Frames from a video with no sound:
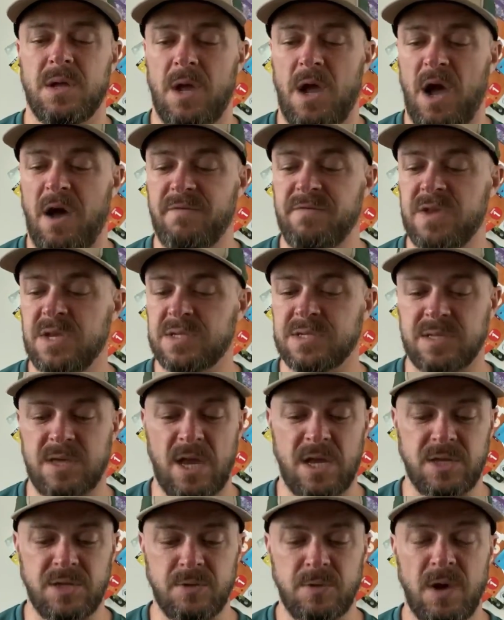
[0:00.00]
Obviously, I
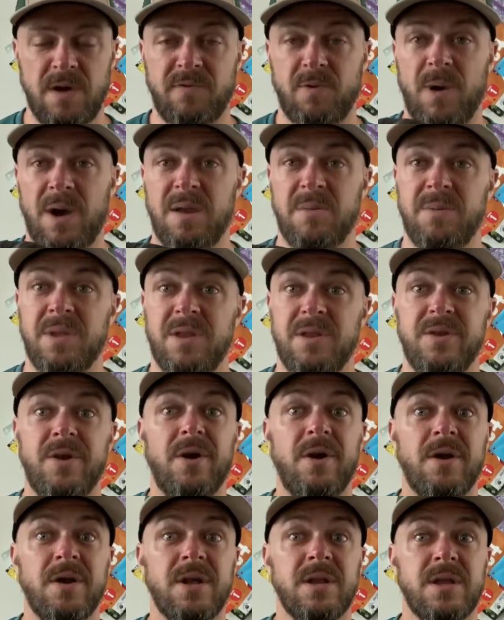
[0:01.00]
do have quite a bit of
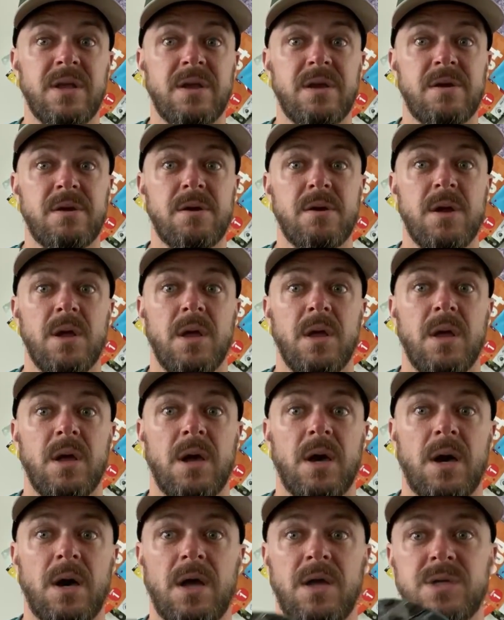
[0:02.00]
dirt in here,
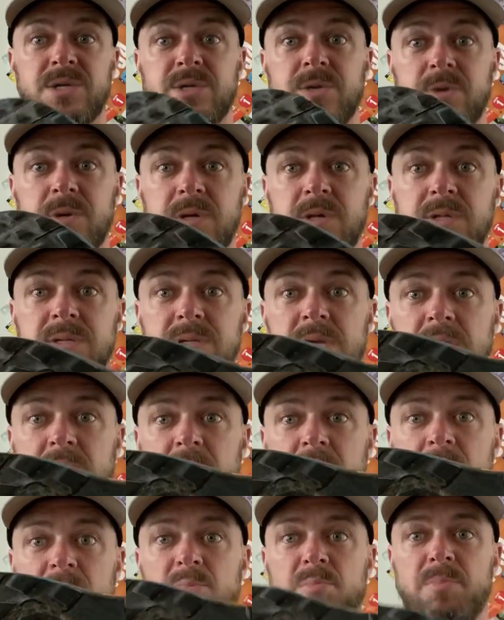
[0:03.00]
as you can see,
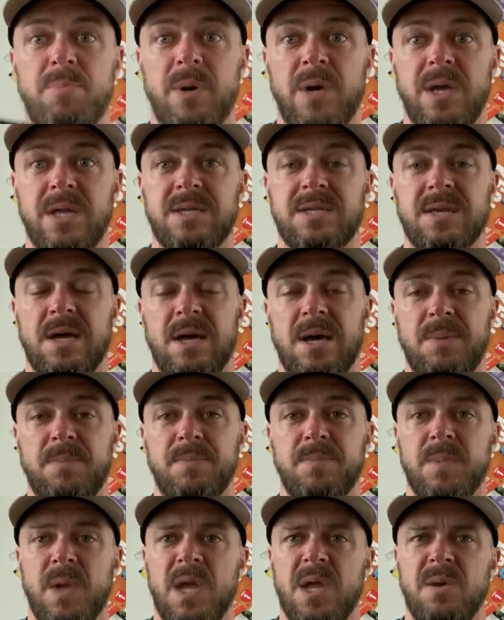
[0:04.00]
but
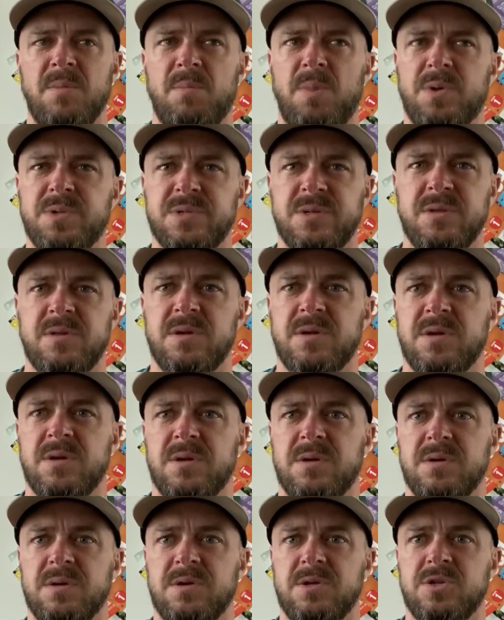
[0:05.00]
most of
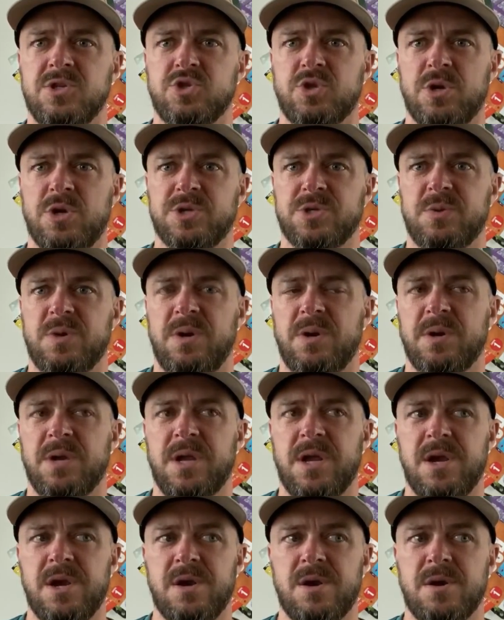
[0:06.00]
the trails around
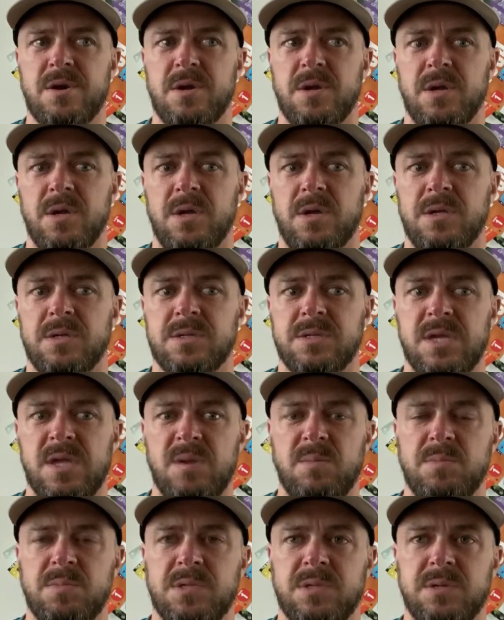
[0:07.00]
here
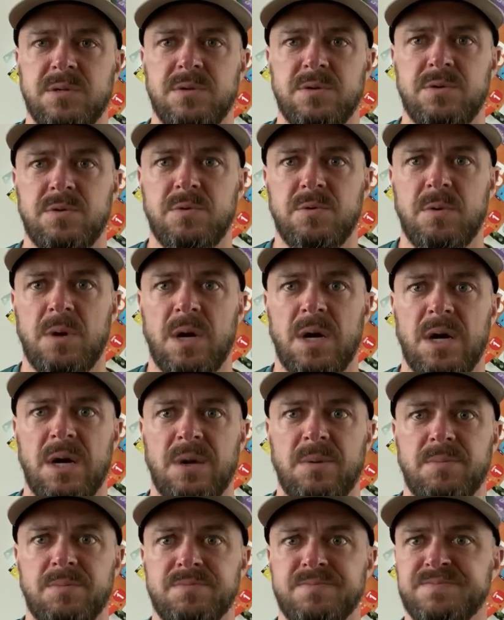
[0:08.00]
seem
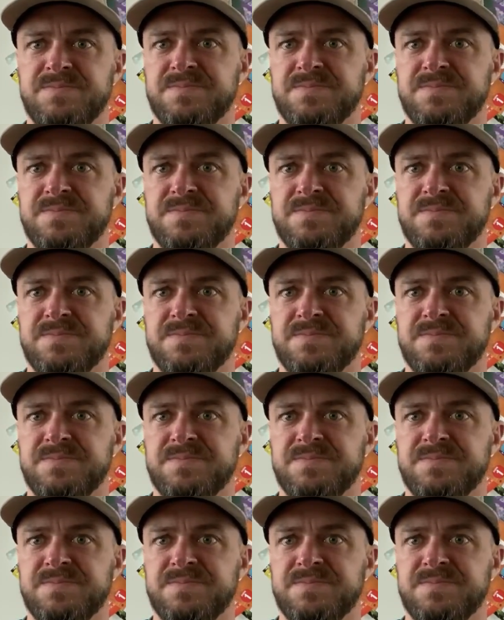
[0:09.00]
to